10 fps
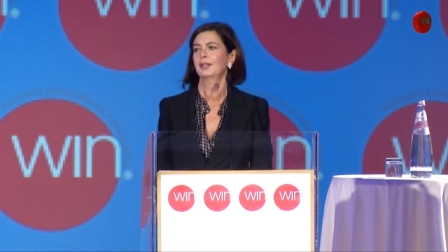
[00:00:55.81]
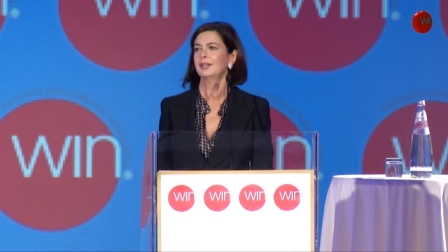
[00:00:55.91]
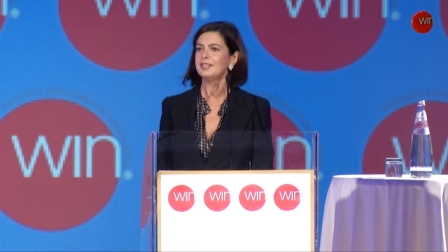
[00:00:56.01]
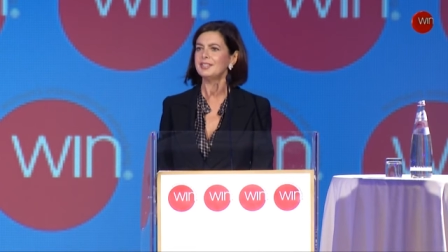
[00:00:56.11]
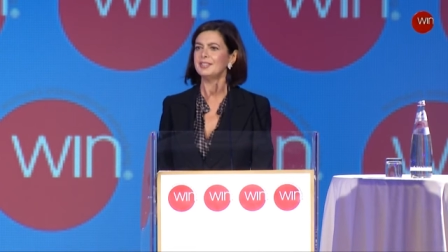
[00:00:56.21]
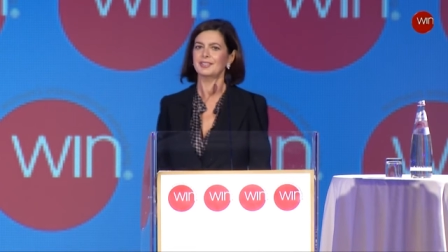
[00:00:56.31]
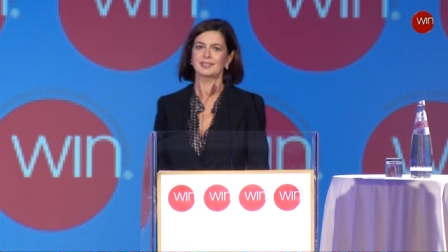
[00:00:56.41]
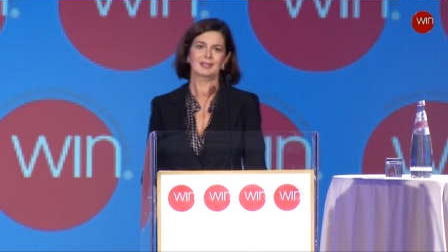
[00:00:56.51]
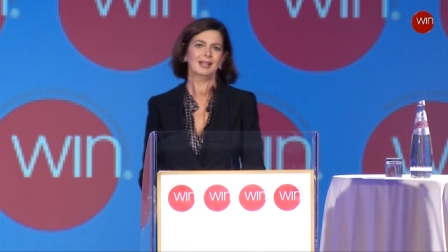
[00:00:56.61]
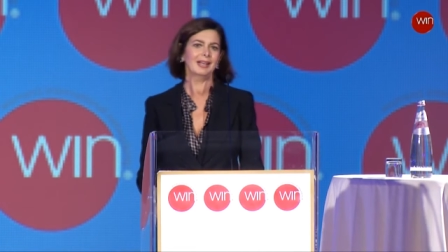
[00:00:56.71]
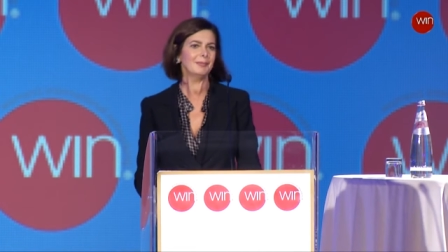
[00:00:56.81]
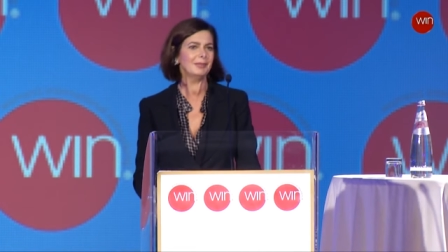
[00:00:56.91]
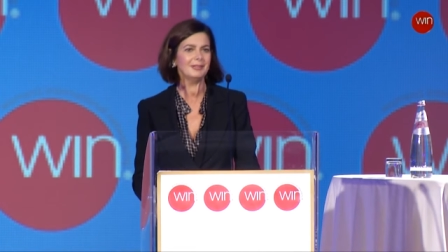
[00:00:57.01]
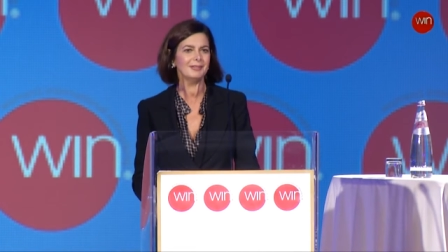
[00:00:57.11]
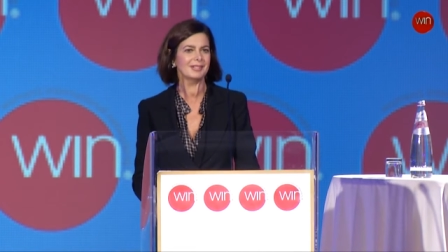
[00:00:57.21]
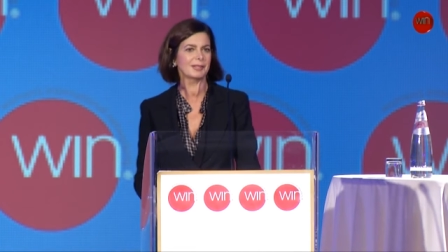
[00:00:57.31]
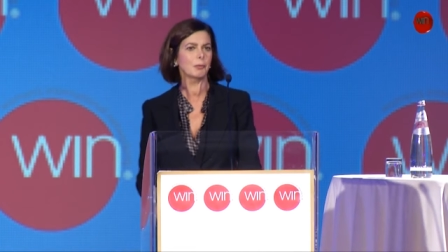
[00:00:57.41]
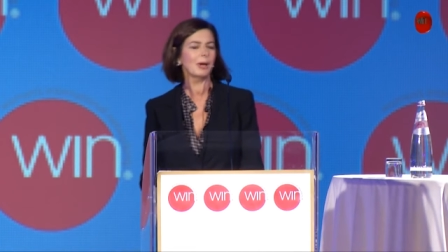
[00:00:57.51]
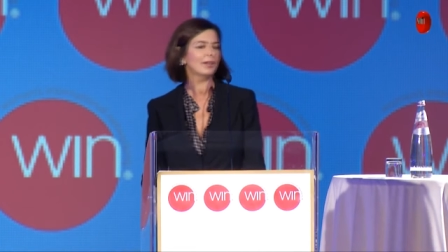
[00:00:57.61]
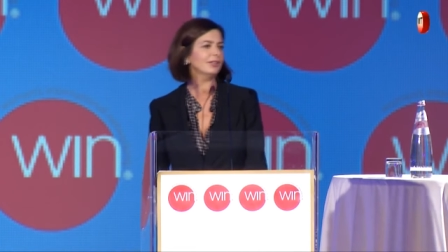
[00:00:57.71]
This is, I believe, it's a
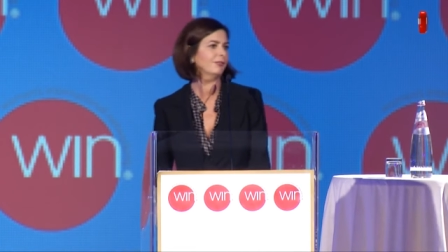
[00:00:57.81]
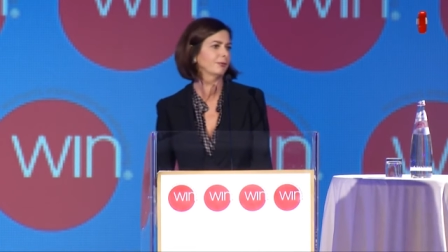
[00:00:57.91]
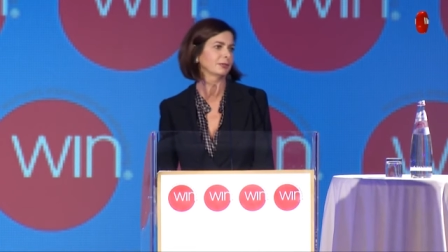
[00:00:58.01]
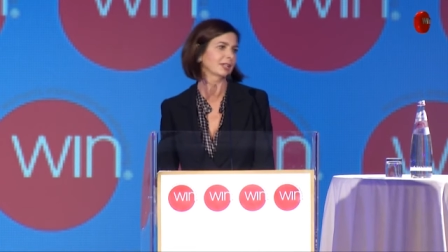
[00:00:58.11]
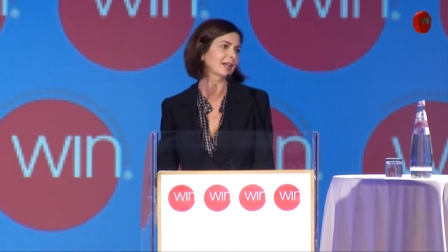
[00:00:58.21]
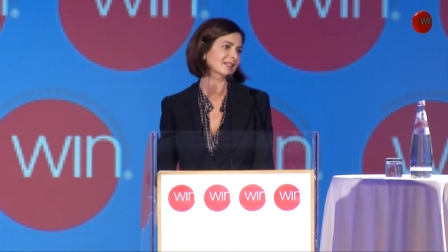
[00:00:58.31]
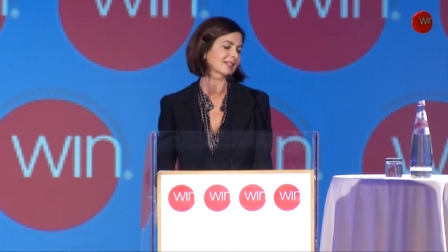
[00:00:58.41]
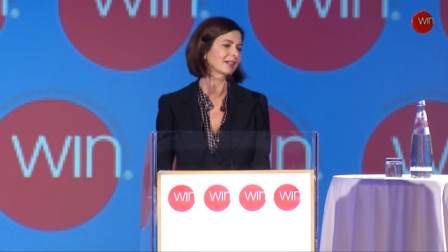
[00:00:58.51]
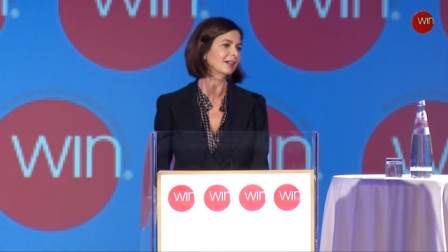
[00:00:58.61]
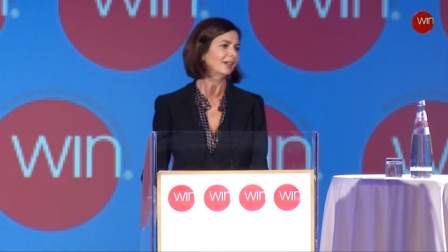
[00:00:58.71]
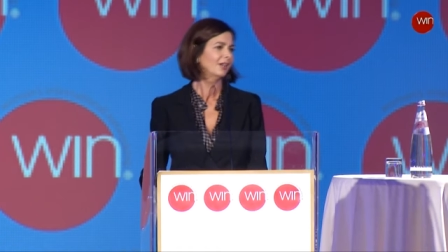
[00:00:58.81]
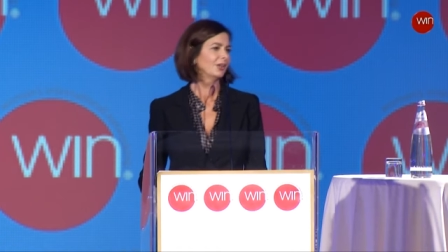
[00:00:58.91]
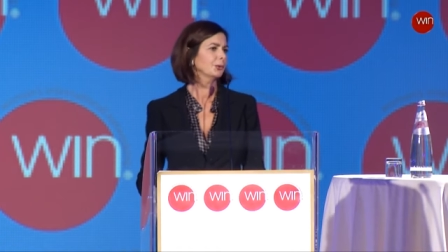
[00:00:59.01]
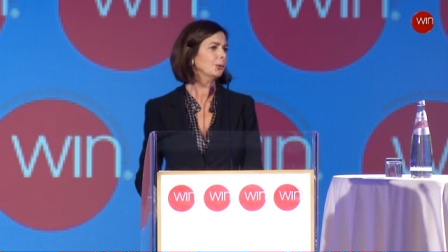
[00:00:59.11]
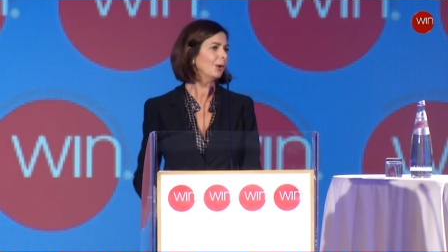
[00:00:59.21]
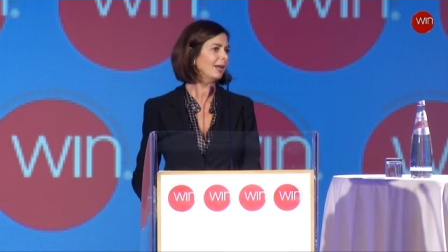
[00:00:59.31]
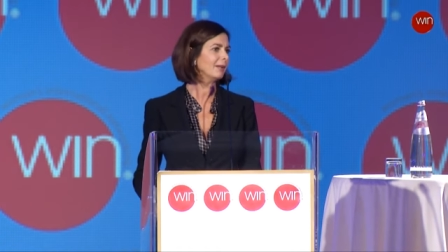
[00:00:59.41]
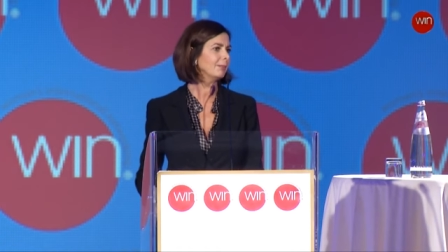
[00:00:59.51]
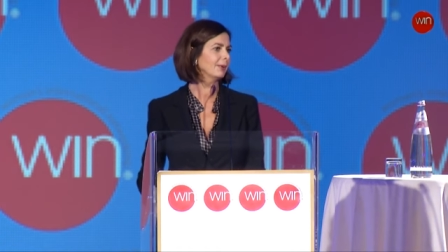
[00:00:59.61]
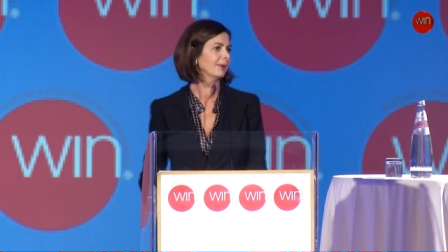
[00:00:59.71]
wonderful task, to
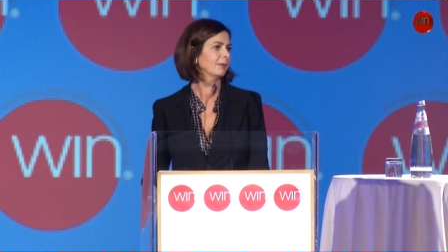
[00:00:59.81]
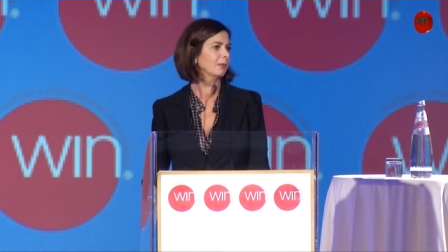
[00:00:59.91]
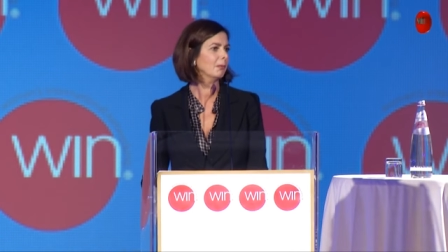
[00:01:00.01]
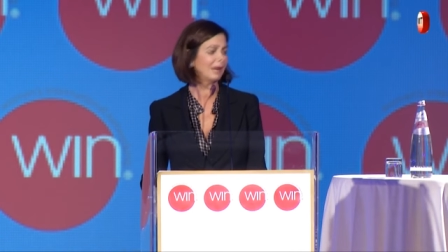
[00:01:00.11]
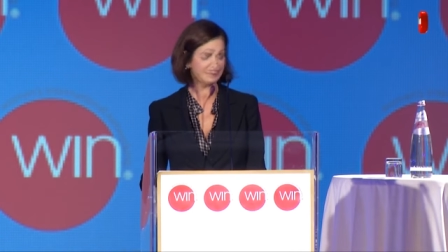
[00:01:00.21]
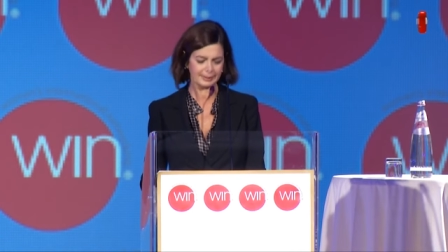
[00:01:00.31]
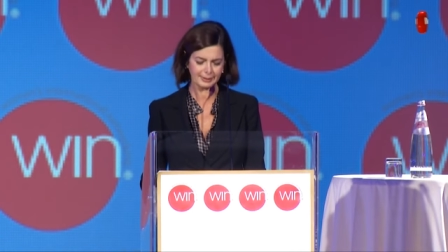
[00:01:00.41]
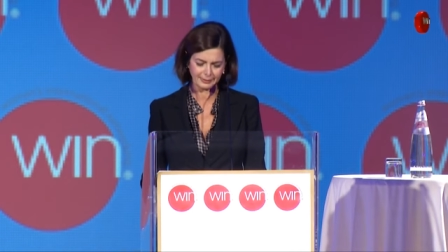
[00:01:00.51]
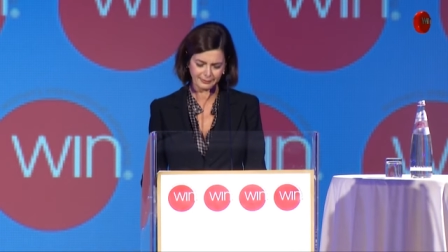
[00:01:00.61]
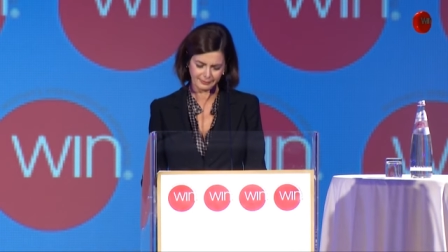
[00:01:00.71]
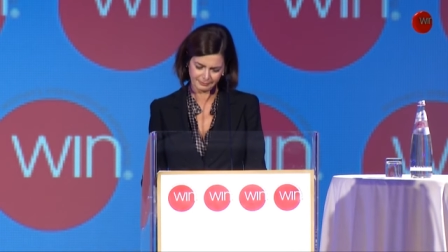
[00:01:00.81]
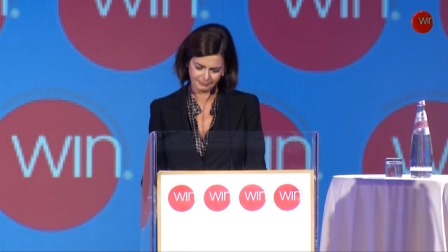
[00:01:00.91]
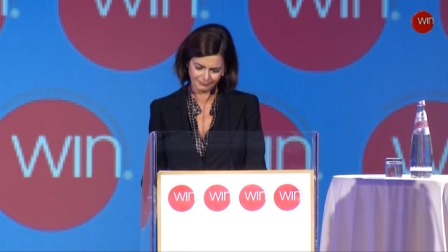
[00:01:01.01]
help one another.